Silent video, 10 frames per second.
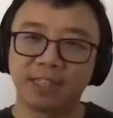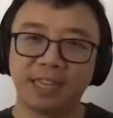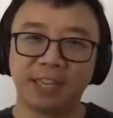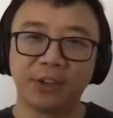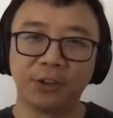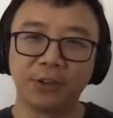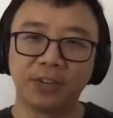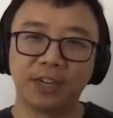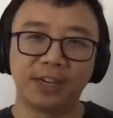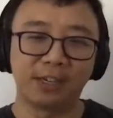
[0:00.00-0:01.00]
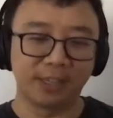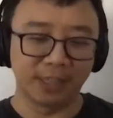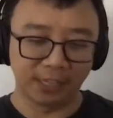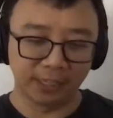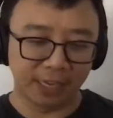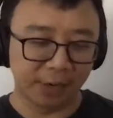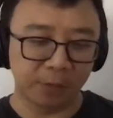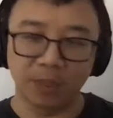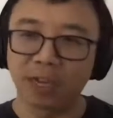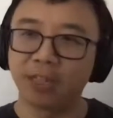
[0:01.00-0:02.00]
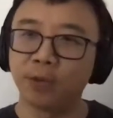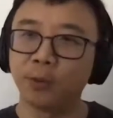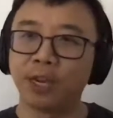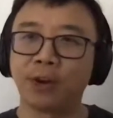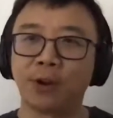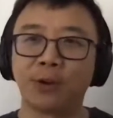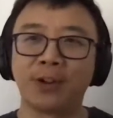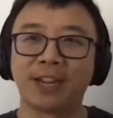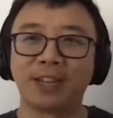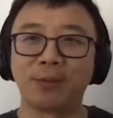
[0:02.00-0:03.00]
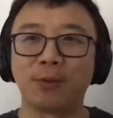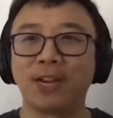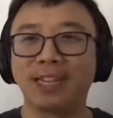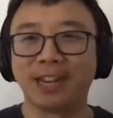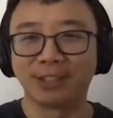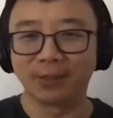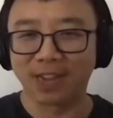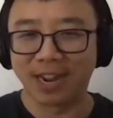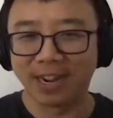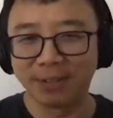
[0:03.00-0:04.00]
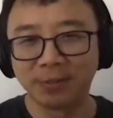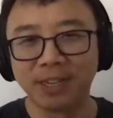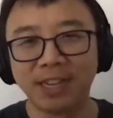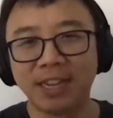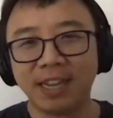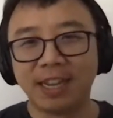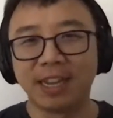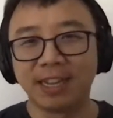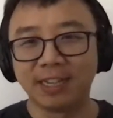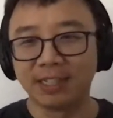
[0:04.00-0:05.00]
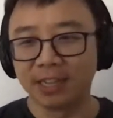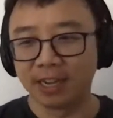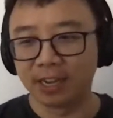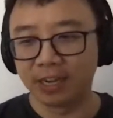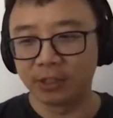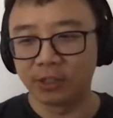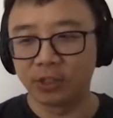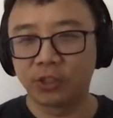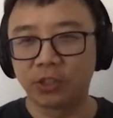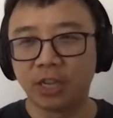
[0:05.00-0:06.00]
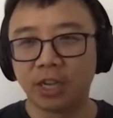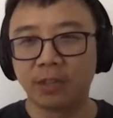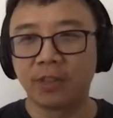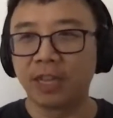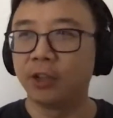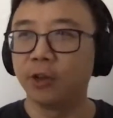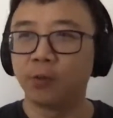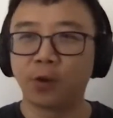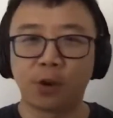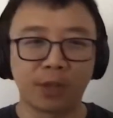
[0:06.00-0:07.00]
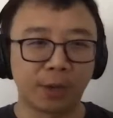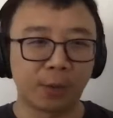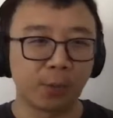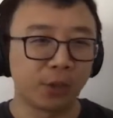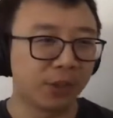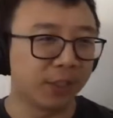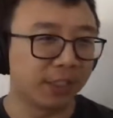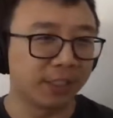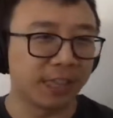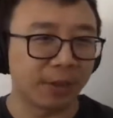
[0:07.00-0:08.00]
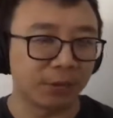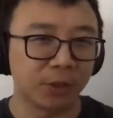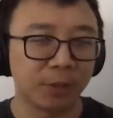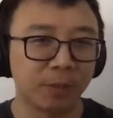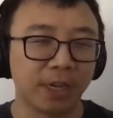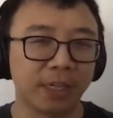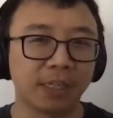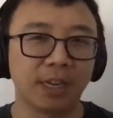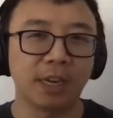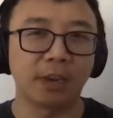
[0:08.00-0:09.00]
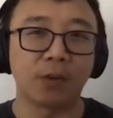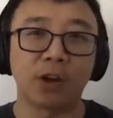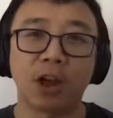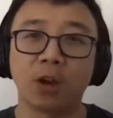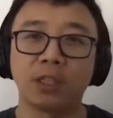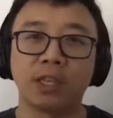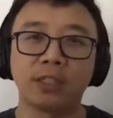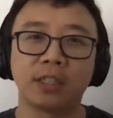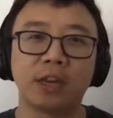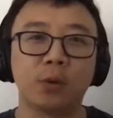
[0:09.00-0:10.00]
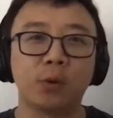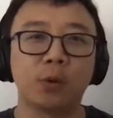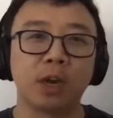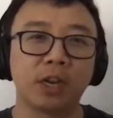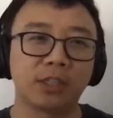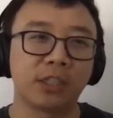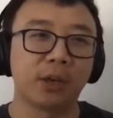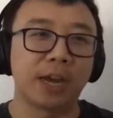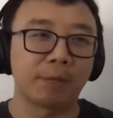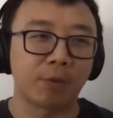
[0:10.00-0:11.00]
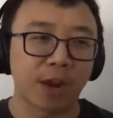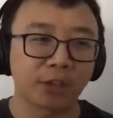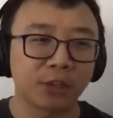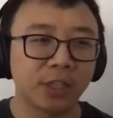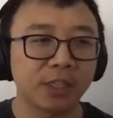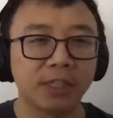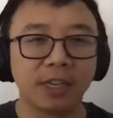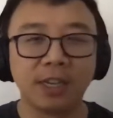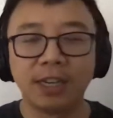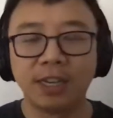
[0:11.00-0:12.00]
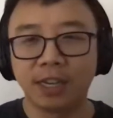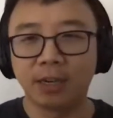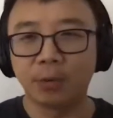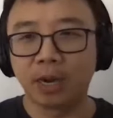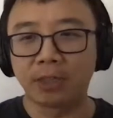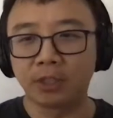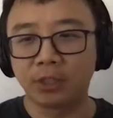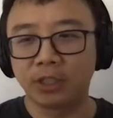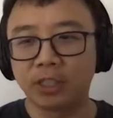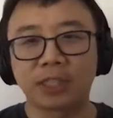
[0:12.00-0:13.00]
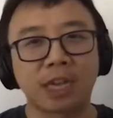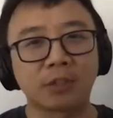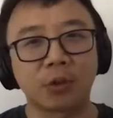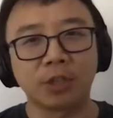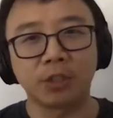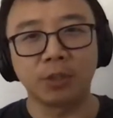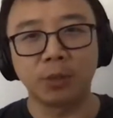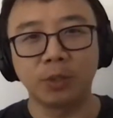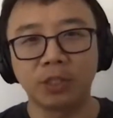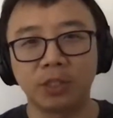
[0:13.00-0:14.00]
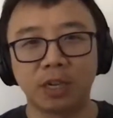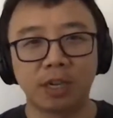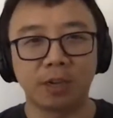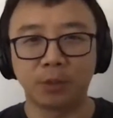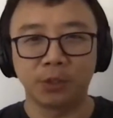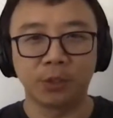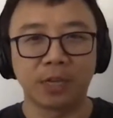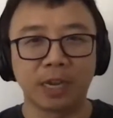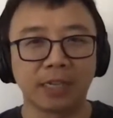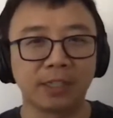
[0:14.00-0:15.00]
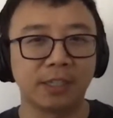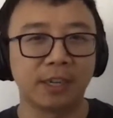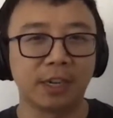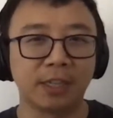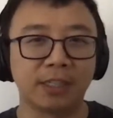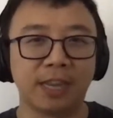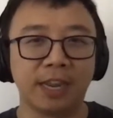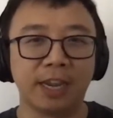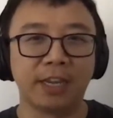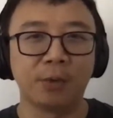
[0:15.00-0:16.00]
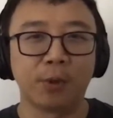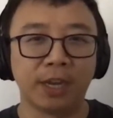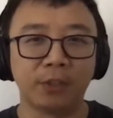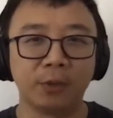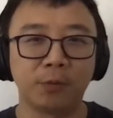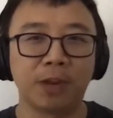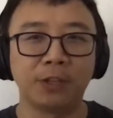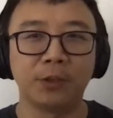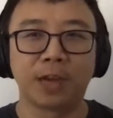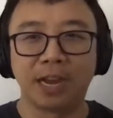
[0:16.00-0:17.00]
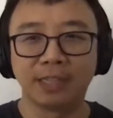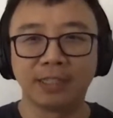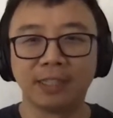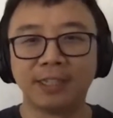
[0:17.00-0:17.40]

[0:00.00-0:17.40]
Thank you. I think we are all kind of running out of time, and thank you for like watching this live stream. And for the audience that who still have questions and would like to discuss questions with you guys, is there any way to find you guys?